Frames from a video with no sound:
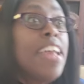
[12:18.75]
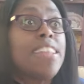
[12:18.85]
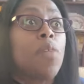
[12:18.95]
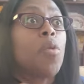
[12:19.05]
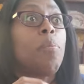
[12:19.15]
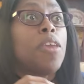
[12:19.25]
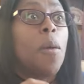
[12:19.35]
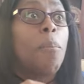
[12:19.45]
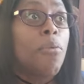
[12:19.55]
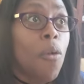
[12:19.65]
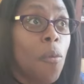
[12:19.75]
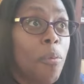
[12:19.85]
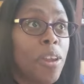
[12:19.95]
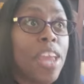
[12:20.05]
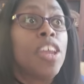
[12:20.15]
that will be
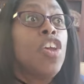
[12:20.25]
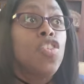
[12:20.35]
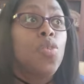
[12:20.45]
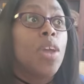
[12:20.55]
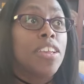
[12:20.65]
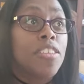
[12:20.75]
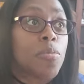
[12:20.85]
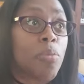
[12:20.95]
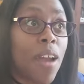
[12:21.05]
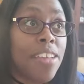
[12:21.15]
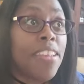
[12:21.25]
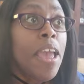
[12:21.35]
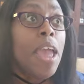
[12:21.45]
appropriate to express